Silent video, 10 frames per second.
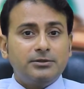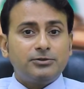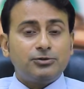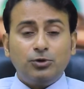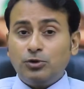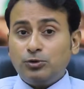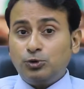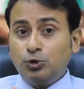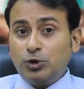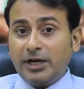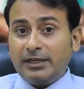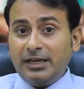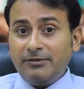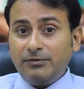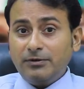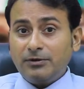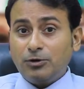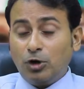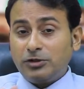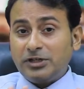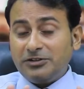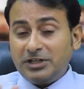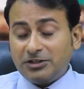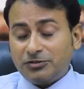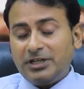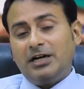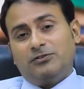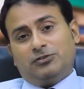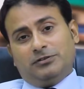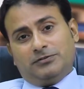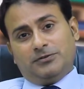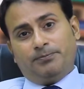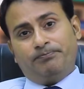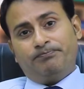so do not give contradictory answers.